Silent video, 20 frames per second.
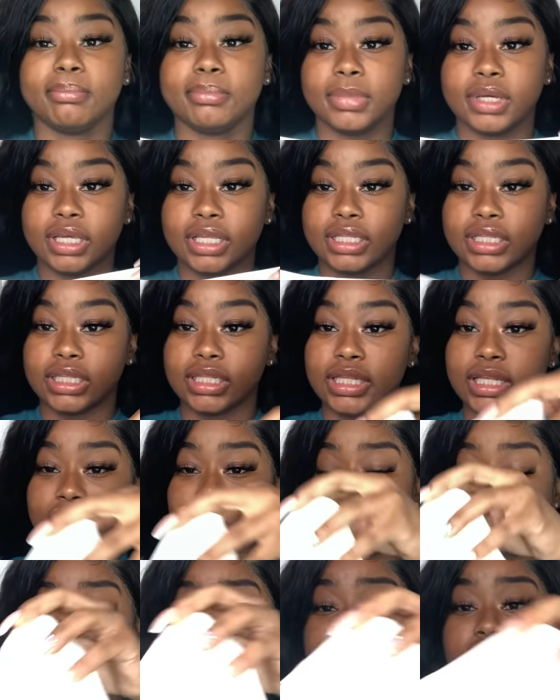And this
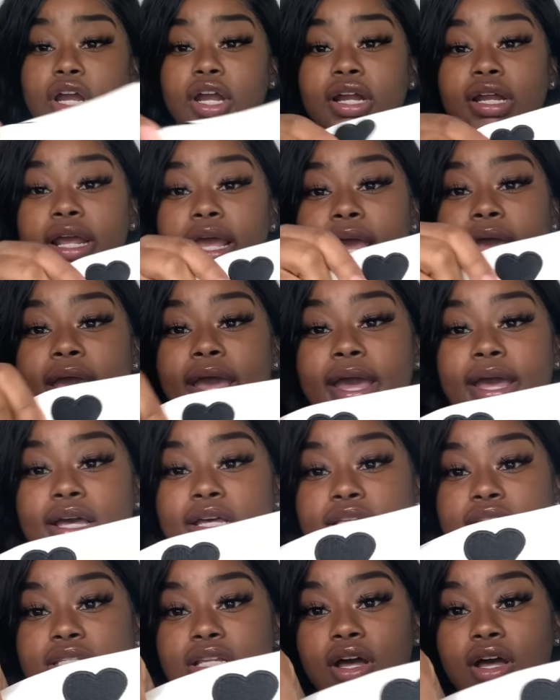skirt has